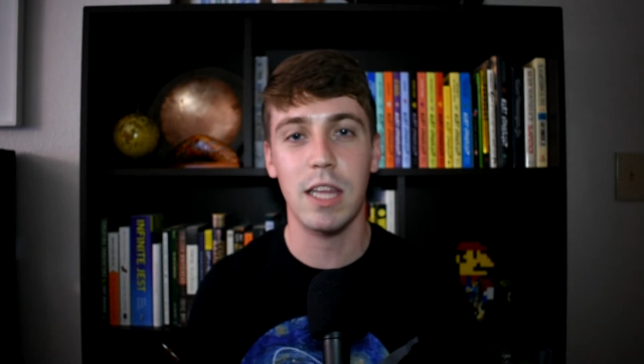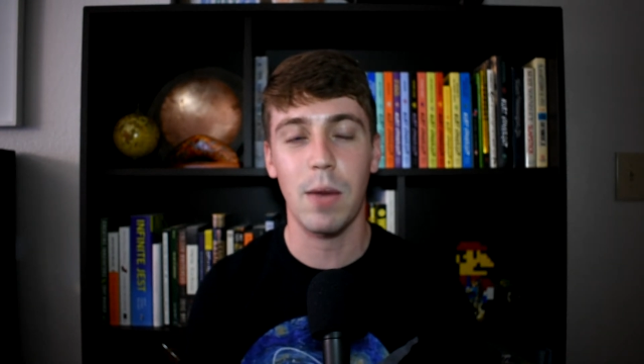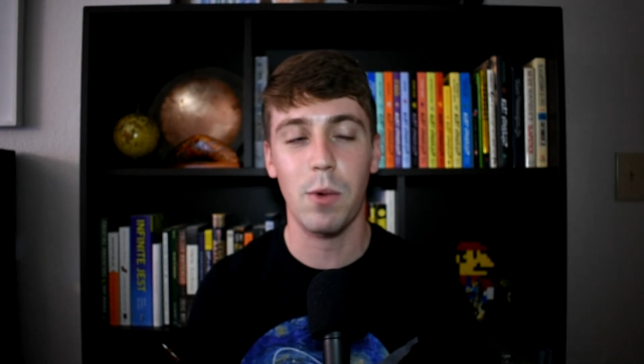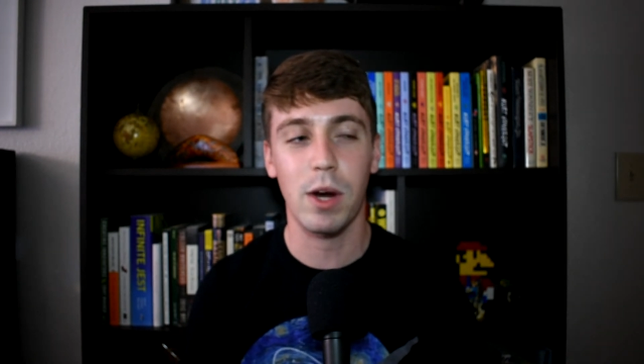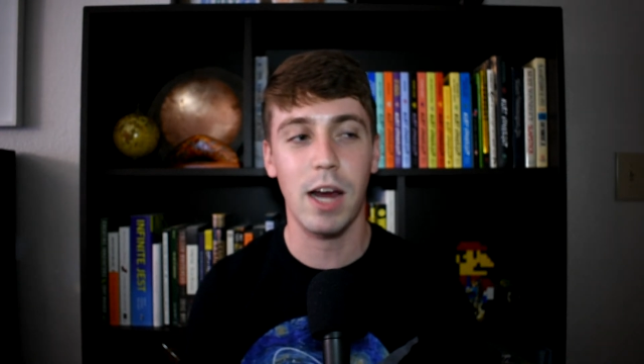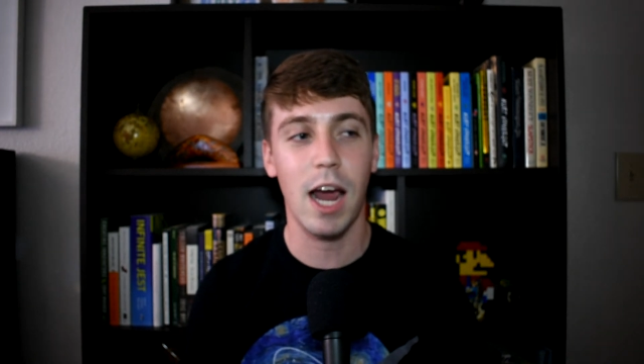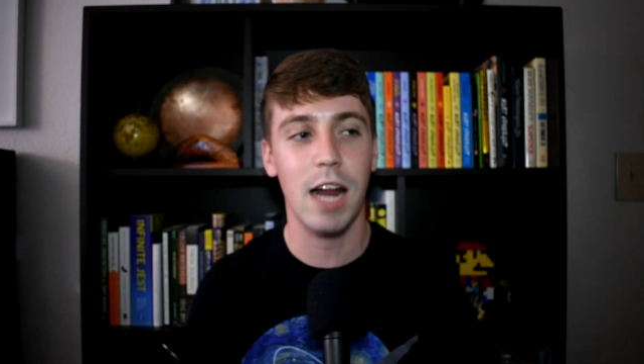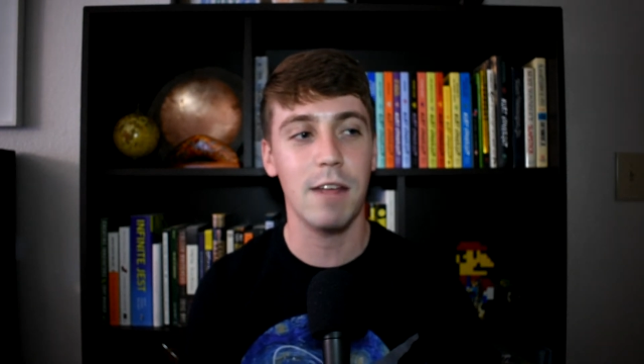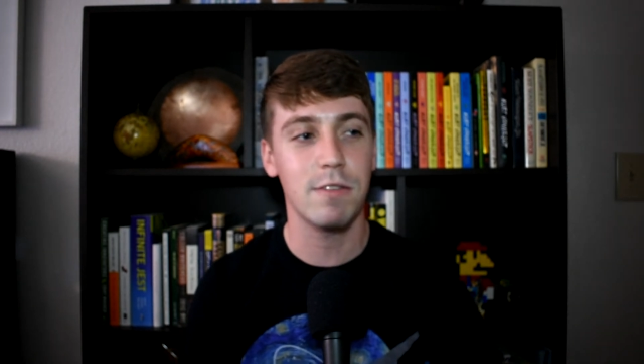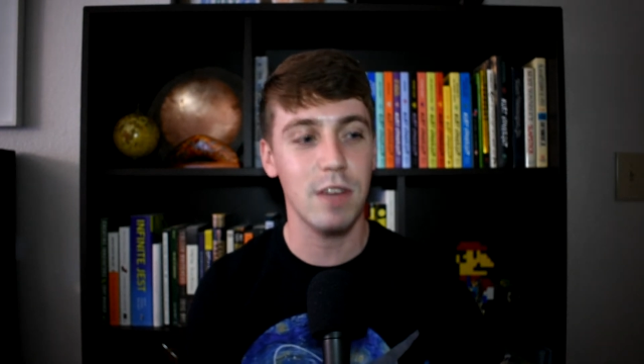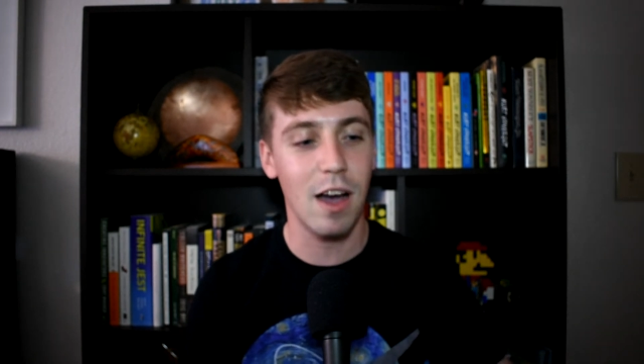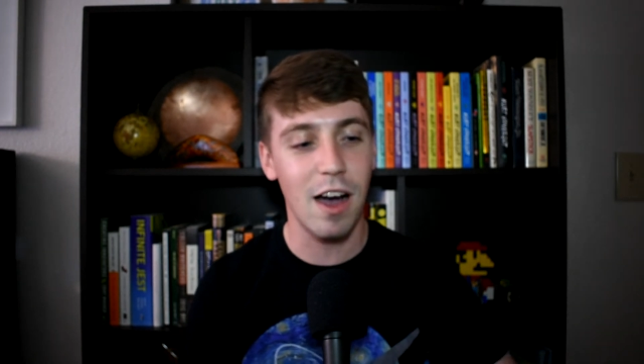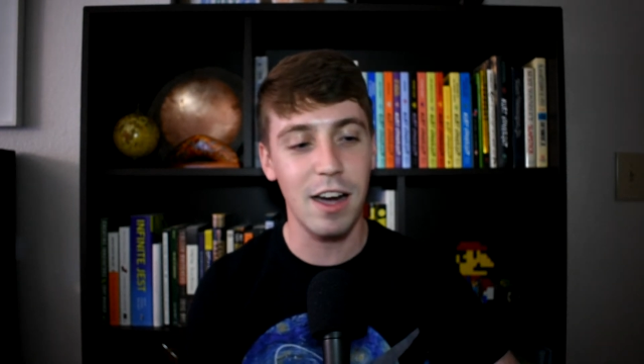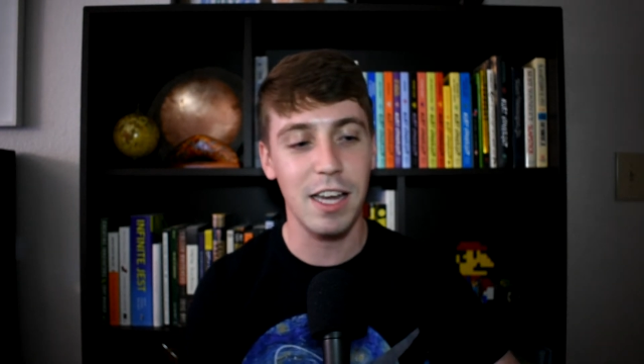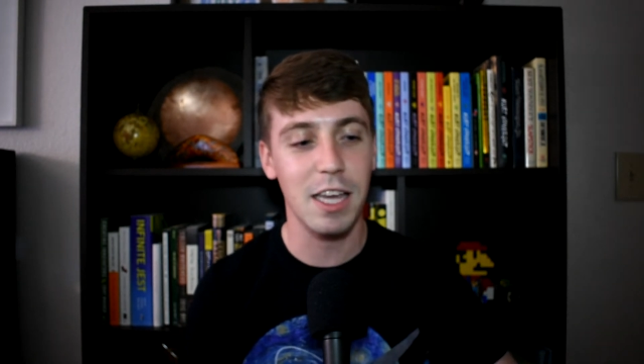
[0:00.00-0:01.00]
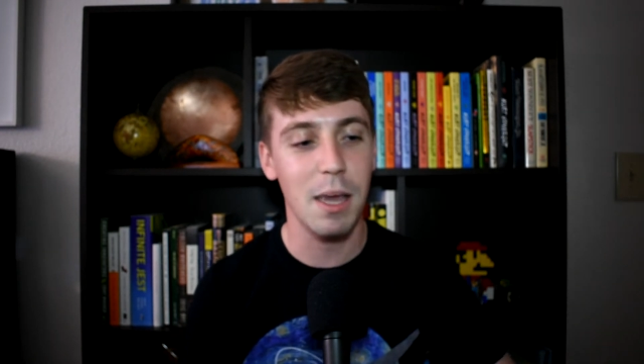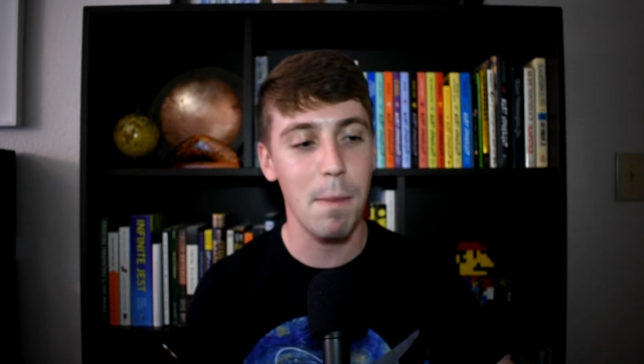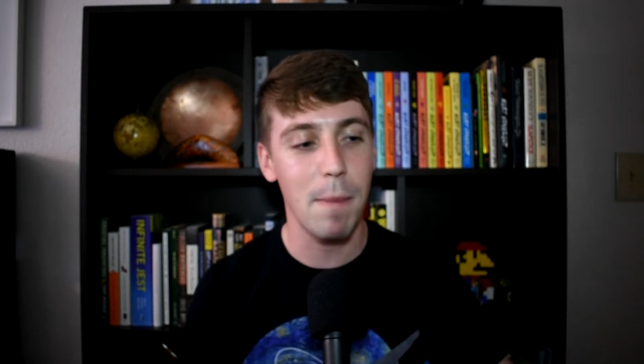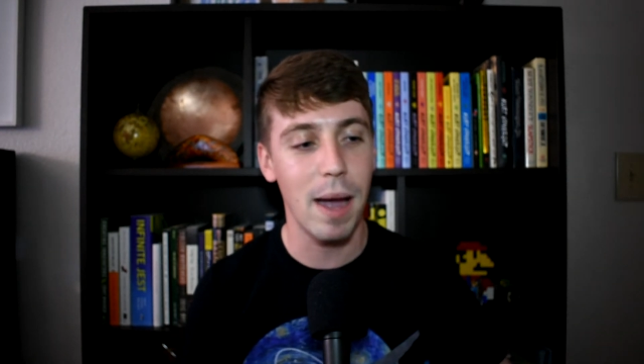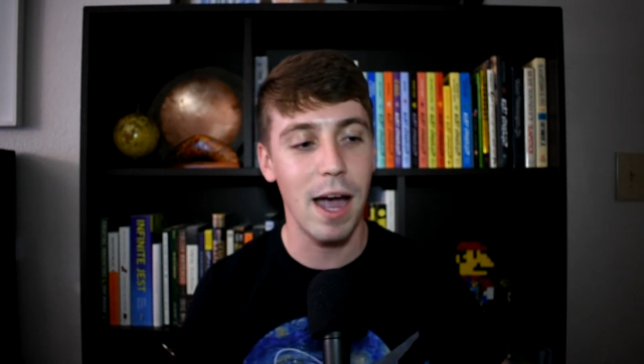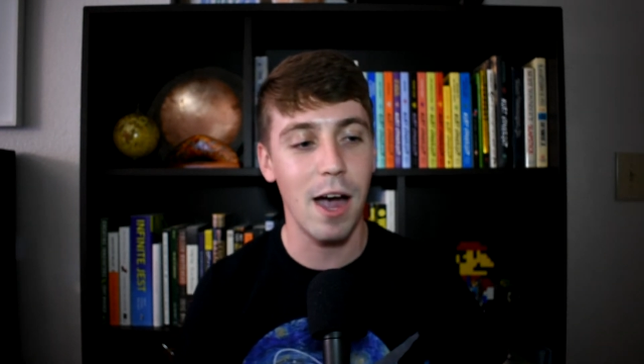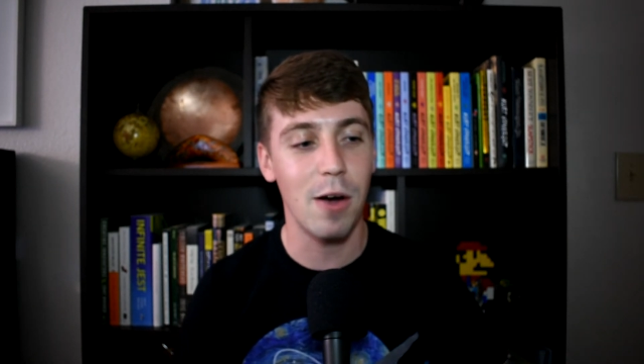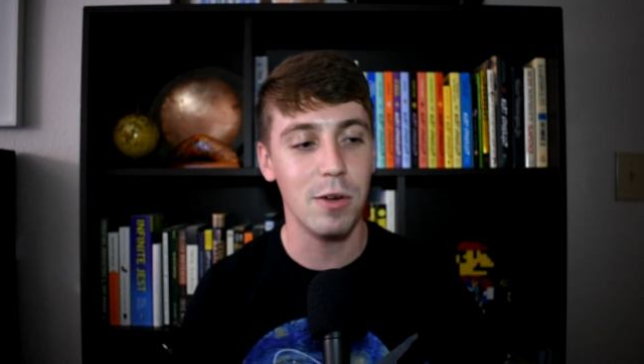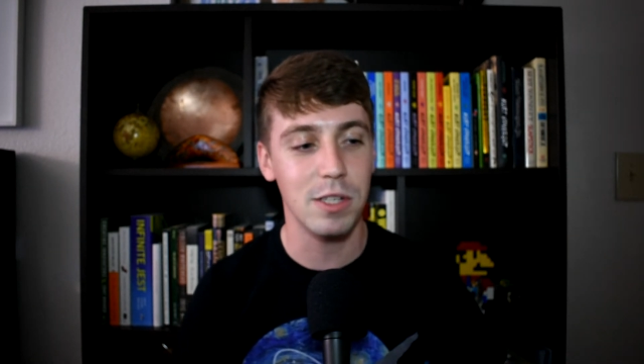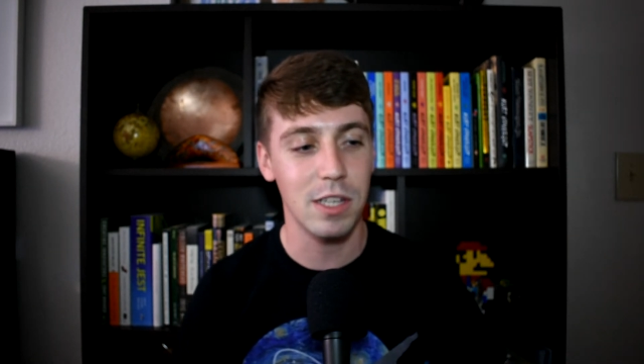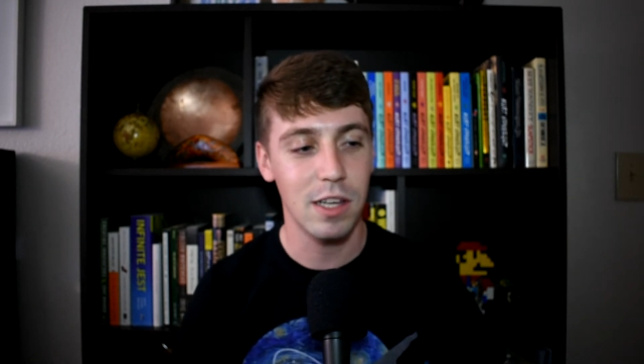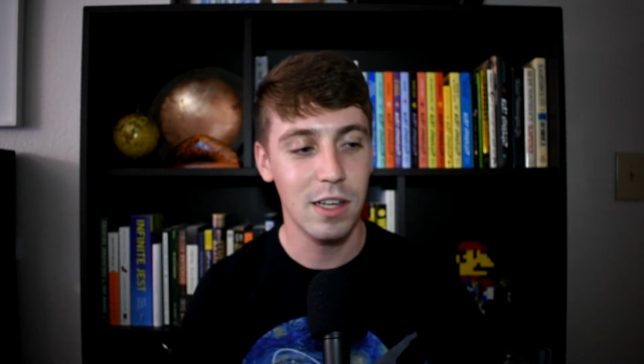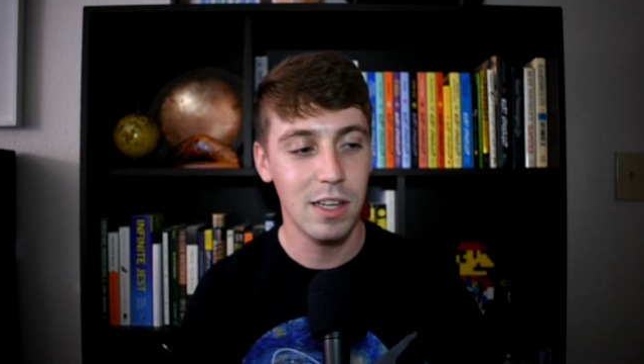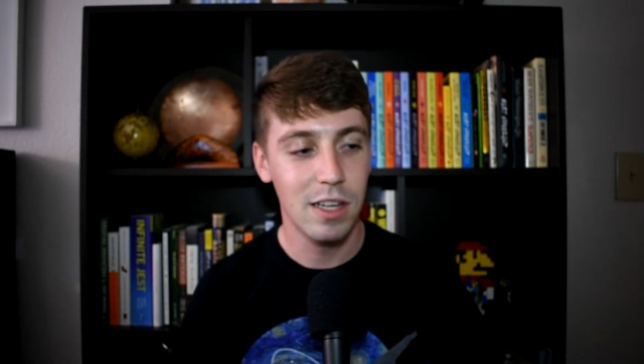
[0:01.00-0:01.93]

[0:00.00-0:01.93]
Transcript: that were kind of talking about